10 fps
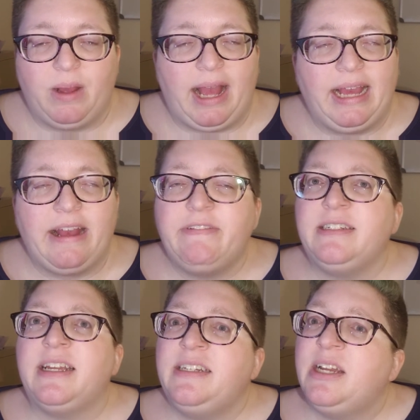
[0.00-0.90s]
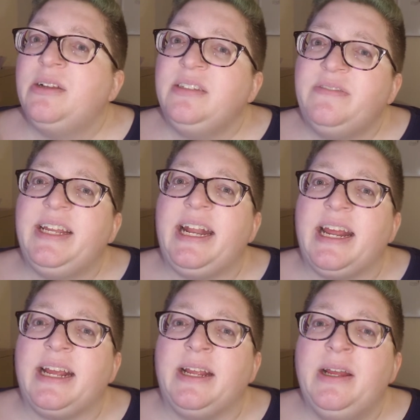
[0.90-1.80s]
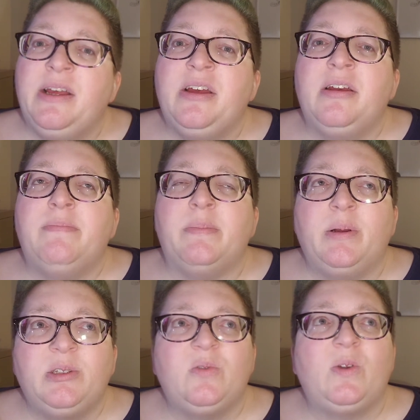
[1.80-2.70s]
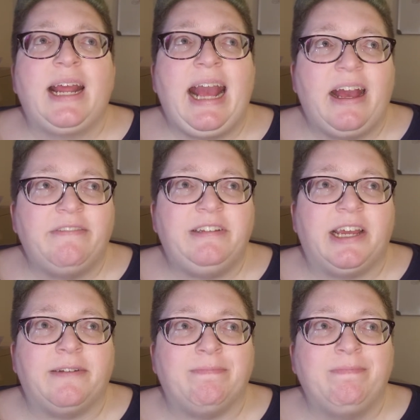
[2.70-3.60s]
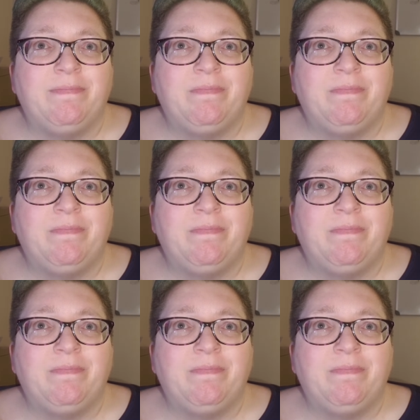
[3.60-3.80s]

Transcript: I haven't done tons of dating, but most of what I have done,